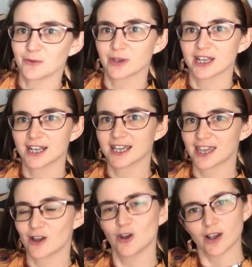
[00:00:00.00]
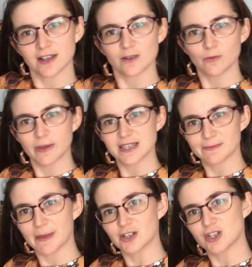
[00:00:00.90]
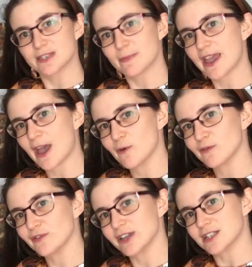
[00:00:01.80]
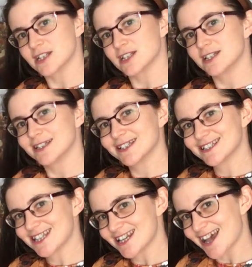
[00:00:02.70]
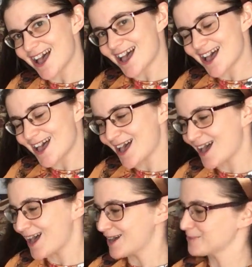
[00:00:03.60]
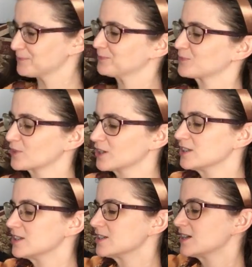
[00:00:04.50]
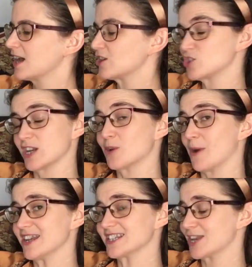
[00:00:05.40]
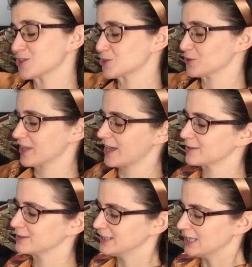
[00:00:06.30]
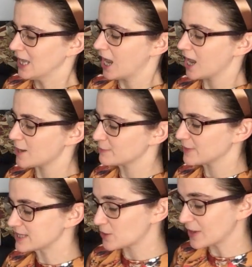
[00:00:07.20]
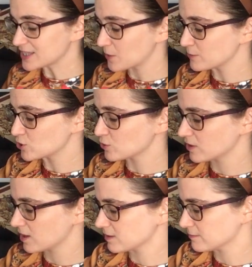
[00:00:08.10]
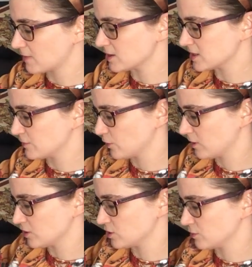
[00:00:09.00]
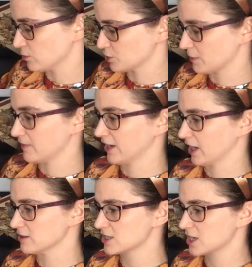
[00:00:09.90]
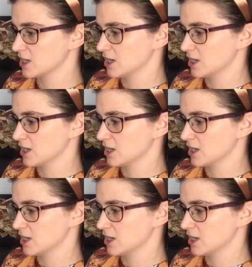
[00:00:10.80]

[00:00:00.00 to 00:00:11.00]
and we're gonna get, look, it almost matches my outfit. Ta-da! Actually quite intentional there. So I'm sure that most of you that do watch my videos